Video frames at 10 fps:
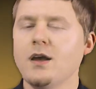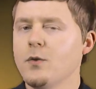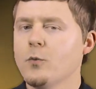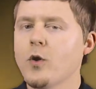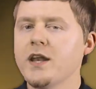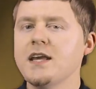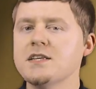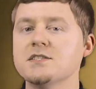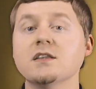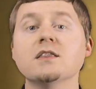What
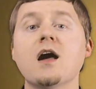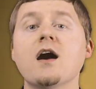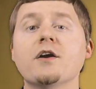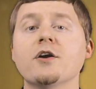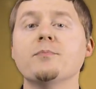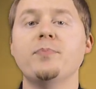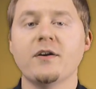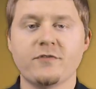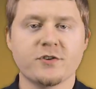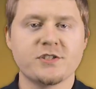is logger
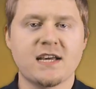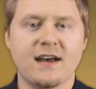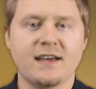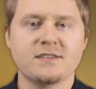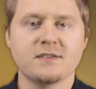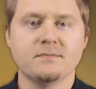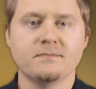buffer size?